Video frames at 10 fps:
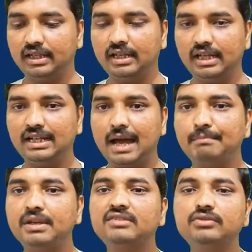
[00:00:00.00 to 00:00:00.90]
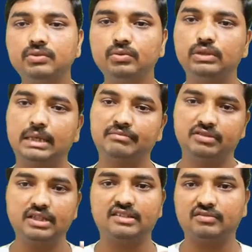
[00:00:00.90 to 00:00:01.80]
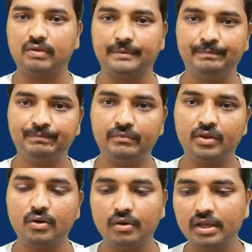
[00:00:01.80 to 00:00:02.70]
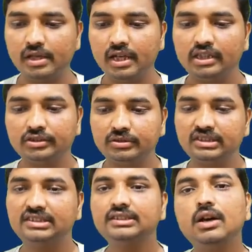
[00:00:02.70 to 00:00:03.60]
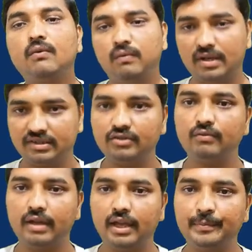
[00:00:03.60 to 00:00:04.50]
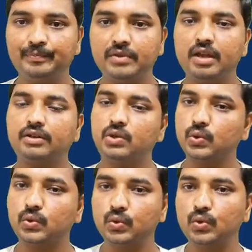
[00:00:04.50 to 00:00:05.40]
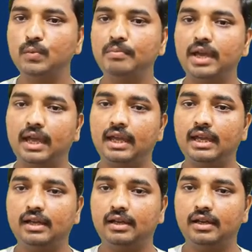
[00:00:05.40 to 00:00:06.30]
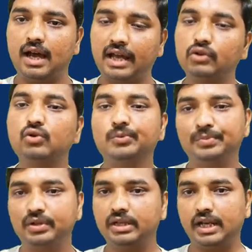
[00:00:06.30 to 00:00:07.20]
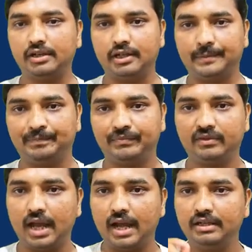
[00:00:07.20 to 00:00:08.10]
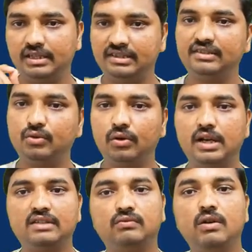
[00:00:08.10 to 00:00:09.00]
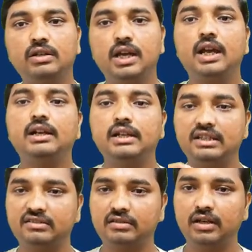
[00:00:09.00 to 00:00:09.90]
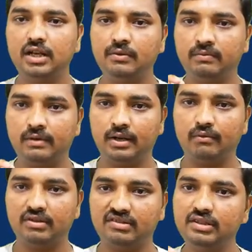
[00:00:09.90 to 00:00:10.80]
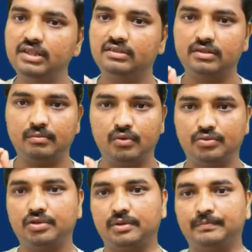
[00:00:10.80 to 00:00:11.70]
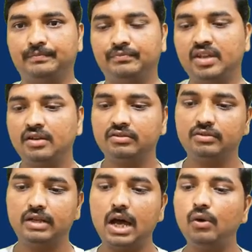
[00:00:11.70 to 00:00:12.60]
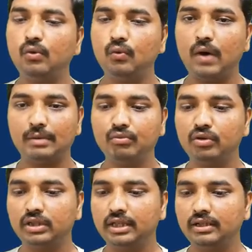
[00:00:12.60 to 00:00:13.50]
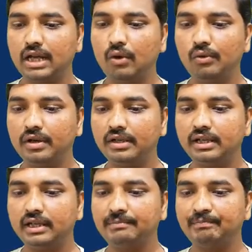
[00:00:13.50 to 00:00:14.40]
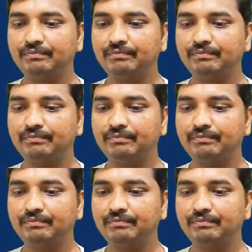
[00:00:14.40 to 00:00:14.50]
it appears 2 times. That's why. Okay, so this is the first way to group a ungrouped data, and this is called as what? Discrete frequency distribution. So now one more thing. Now look at here.